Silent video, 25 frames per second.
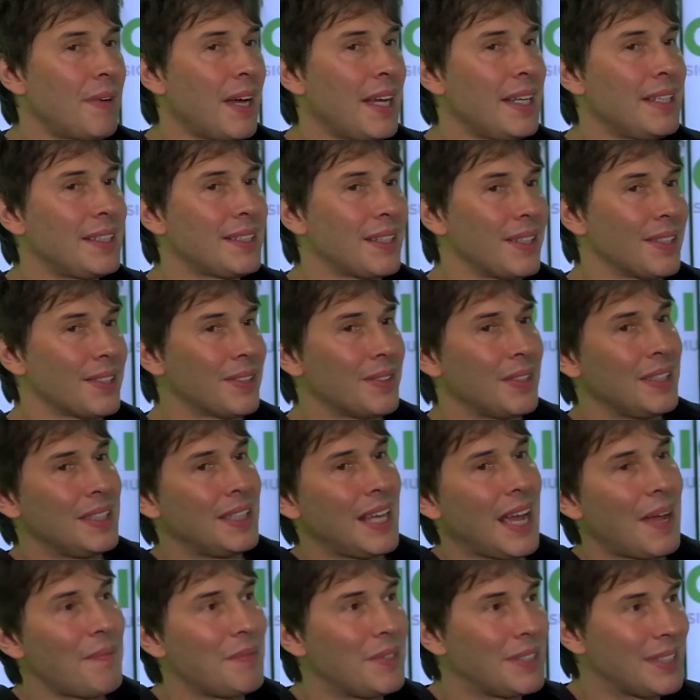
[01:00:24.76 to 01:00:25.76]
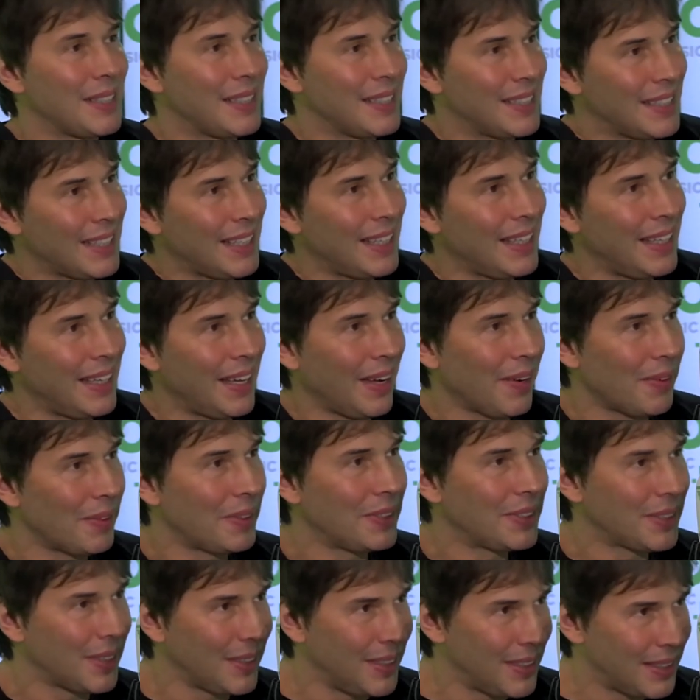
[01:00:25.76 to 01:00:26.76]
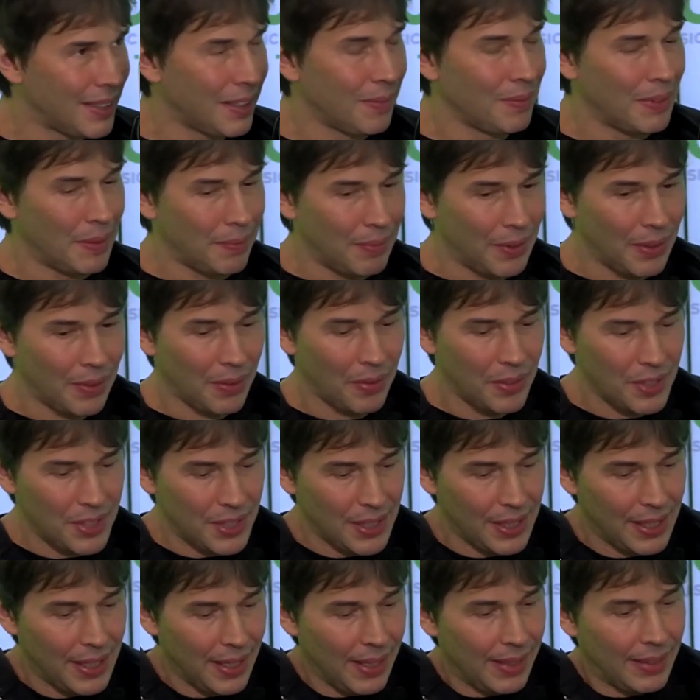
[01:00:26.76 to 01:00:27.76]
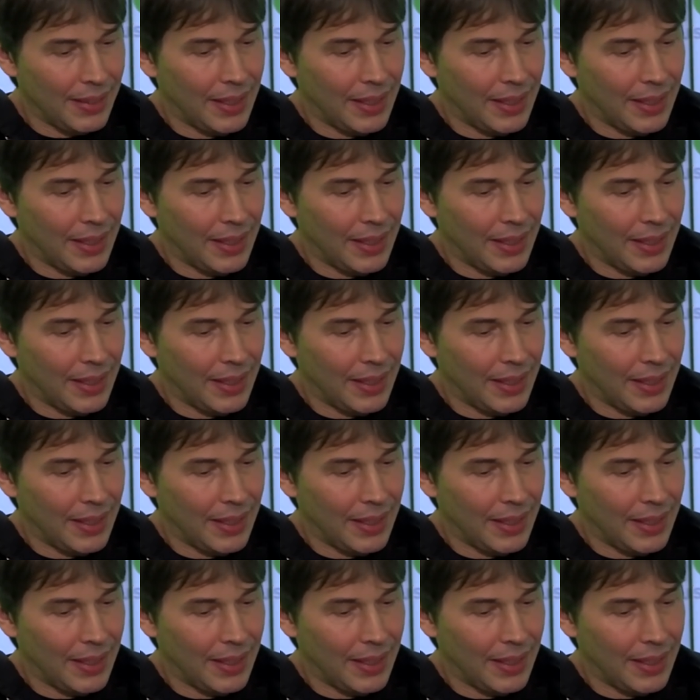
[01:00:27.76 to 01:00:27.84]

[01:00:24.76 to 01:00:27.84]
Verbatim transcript: Bezos, who's the Amazon CEO, who's got his company Blue Origin,